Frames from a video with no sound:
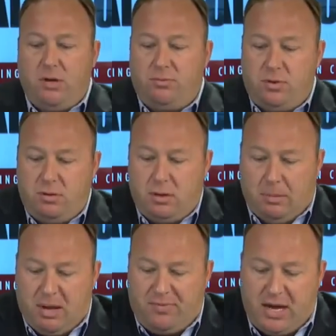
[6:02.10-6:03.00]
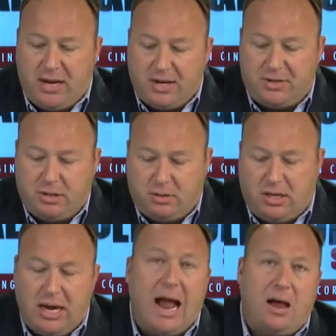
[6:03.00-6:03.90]
he doesn't
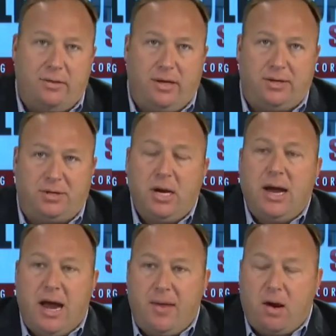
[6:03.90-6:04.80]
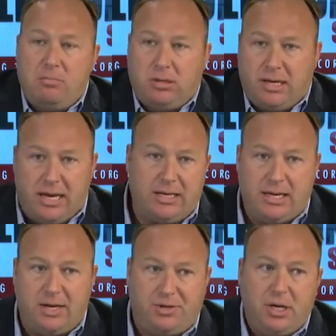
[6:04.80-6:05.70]
get out of this and they're able to get
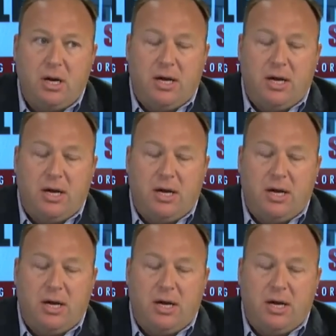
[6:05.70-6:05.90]
this,